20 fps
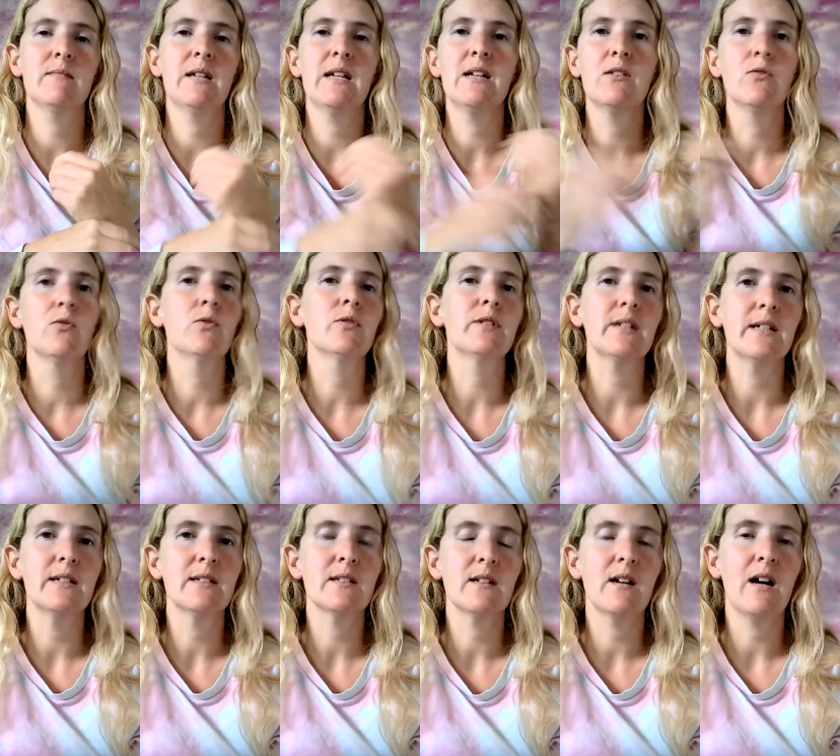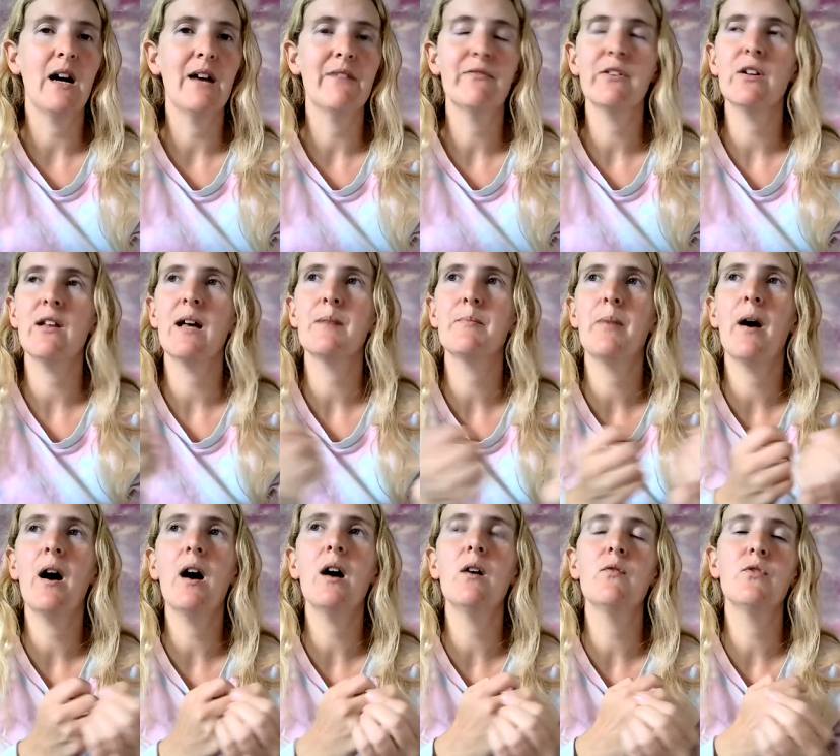ignored it i feel like
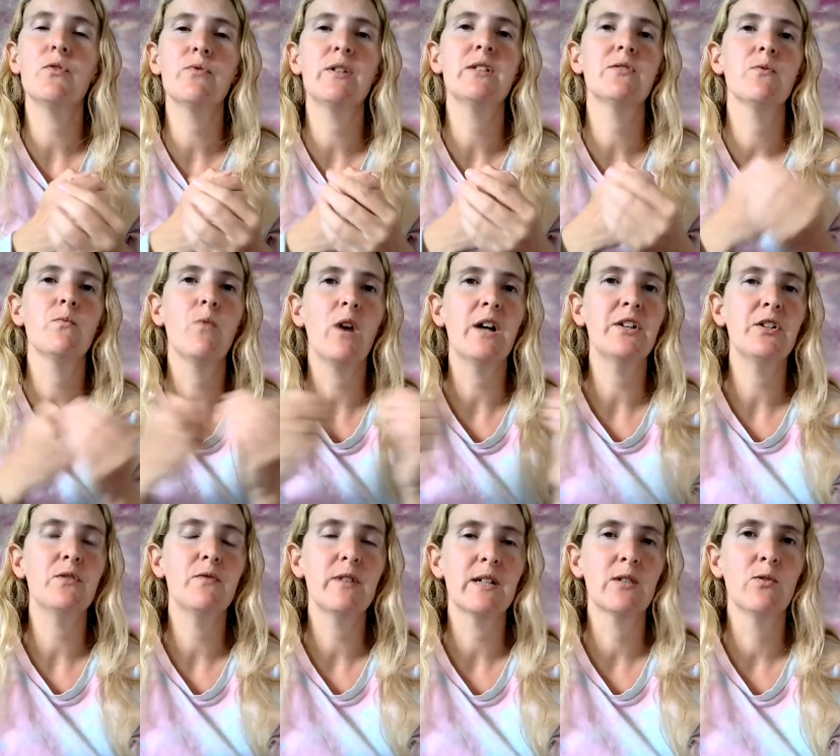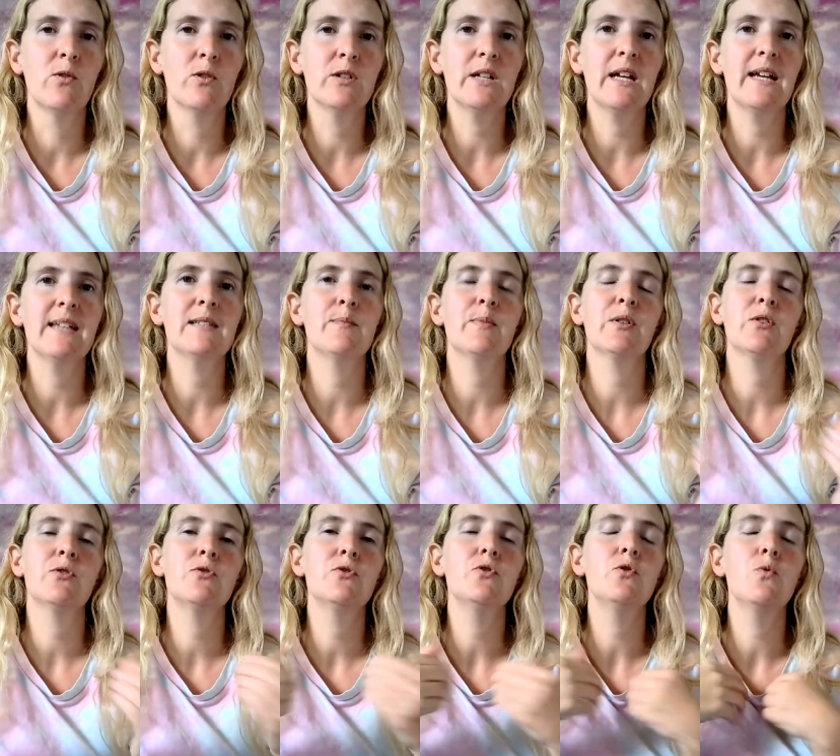part of the reason why you ignored it is
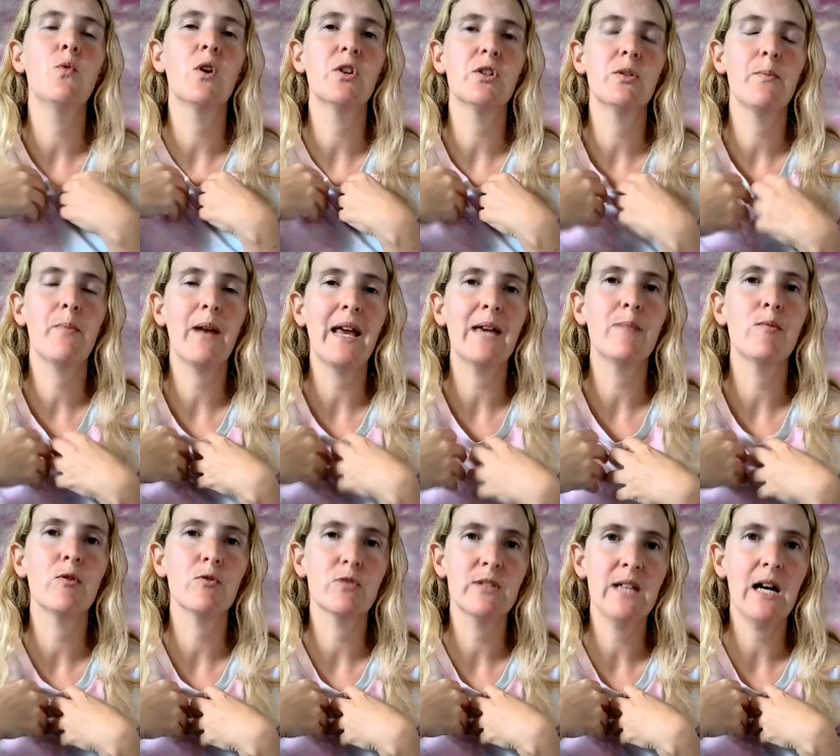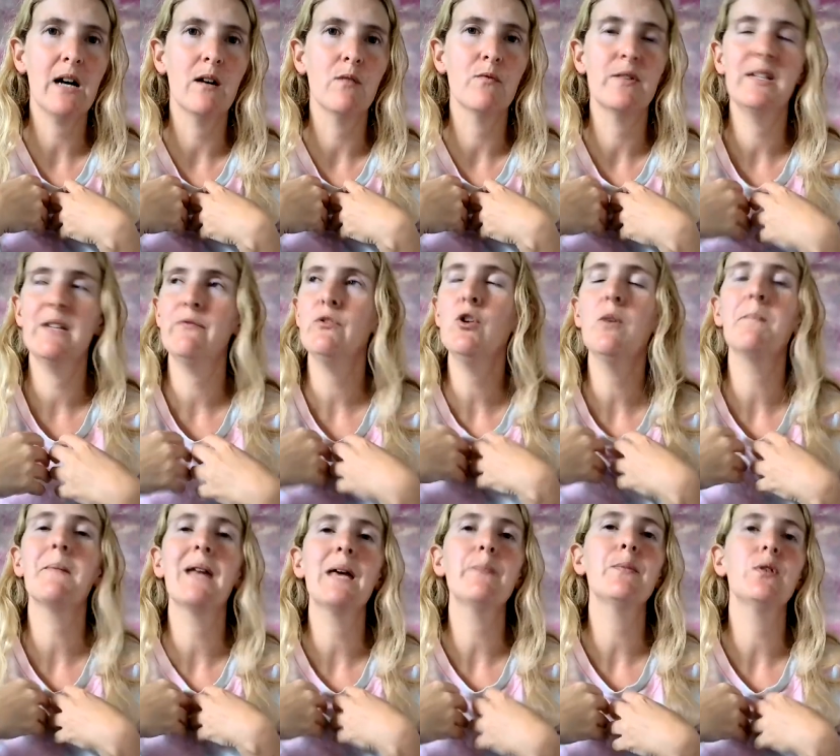because you want to blame yourself and if you're
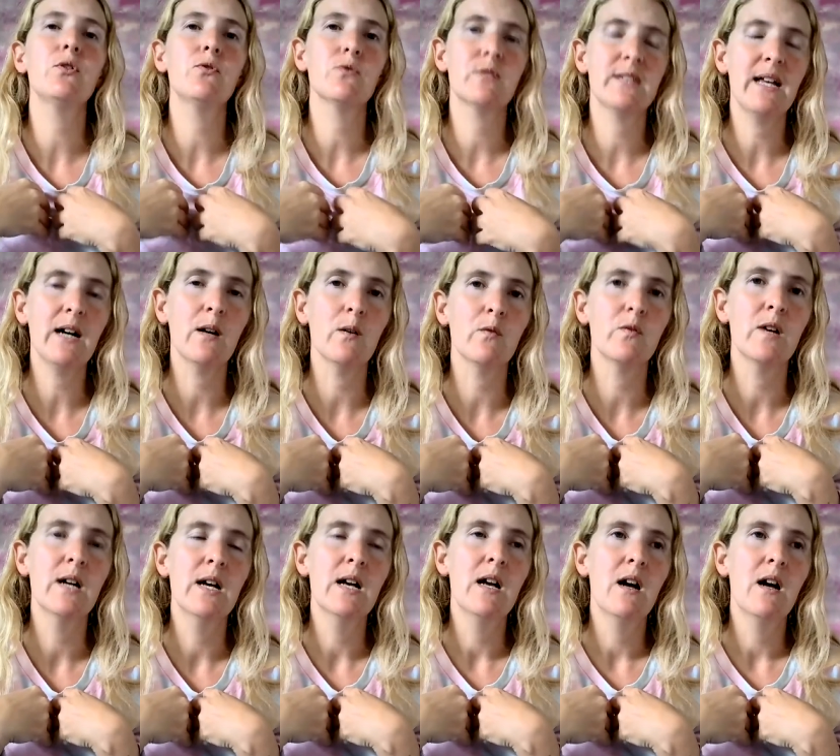blaming yourself